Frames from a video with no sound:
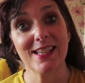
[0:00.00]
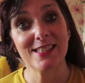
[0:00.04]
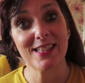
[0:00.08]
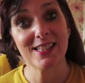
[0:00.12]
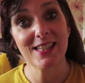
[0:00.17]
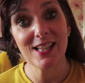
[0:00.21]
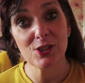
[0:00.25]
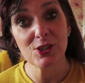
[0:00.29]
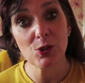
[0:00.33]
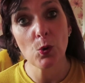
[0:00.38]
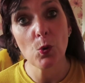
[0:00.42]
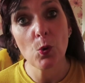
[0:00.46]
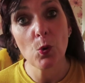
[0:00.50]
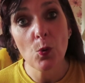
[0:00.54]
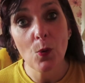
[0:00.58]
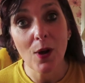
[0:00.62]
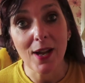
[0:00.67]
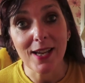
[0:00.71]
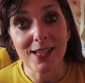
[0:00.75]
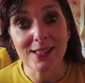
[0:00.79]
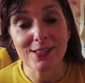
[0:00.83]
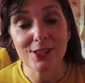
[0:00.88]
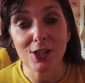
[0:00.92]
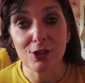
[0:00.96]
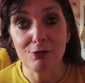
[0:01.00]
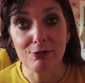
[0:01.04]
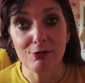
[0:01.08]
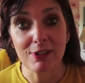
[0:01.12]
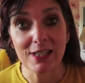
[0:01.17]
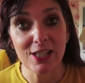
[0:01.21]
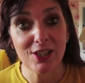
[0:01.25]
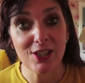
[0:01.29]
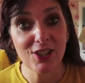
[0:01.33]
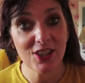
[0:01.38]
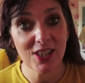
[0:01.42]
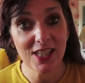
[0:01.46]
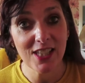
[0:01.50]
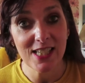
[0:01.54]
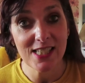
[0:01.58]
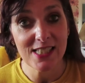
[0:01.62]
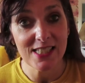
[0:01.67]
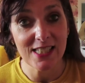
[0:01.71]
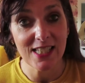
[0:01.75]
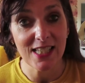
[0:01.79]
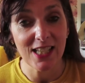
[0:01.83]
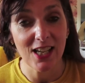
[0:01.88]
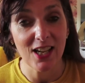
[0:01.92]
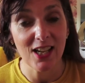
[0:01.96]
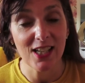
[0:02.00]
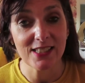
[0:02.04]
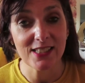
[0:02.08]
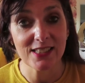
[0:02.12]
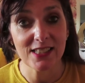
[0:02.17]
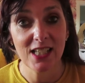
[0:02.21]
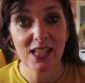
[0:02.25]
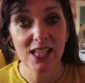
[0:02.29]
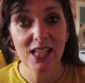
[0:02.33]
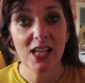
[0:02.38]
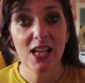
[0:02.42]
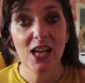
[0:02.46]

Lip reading: So that's always a really good thing, isn't it, guys?